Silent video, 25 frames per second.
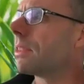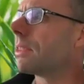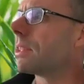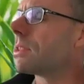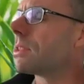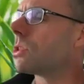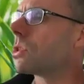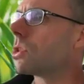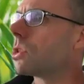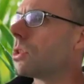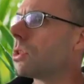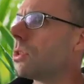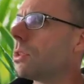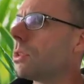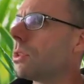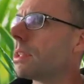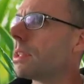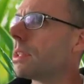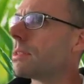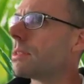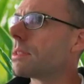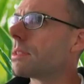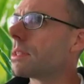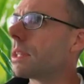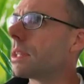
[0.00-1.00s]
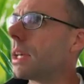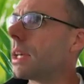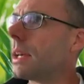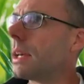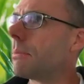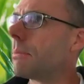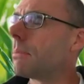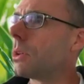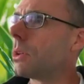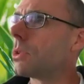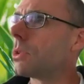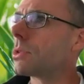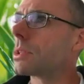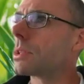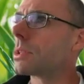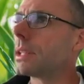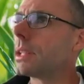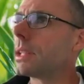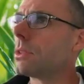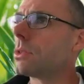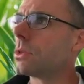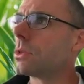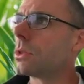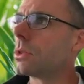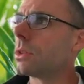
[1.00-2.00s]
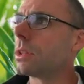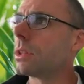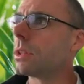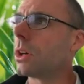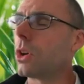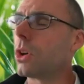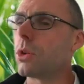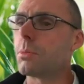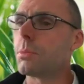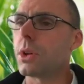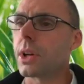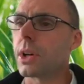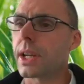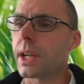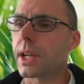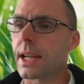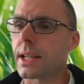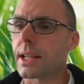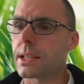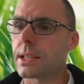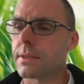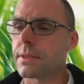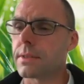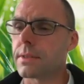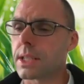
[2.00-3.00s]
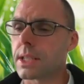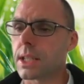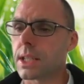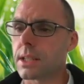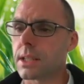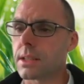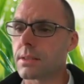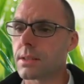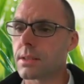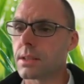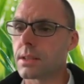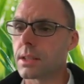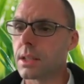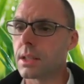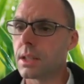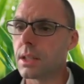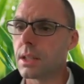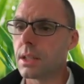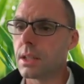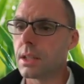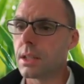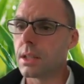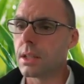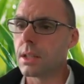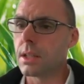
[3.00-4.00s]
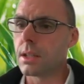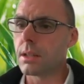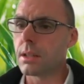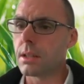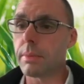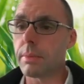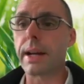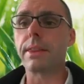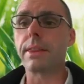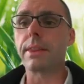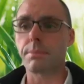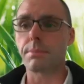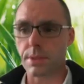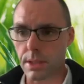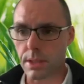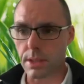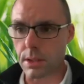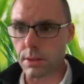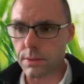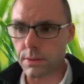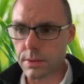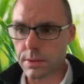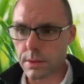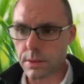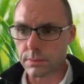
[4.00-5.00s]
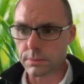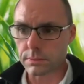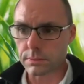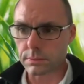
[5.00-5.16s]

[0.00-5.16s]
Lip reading: the students can mostly do the homework activities by themselves.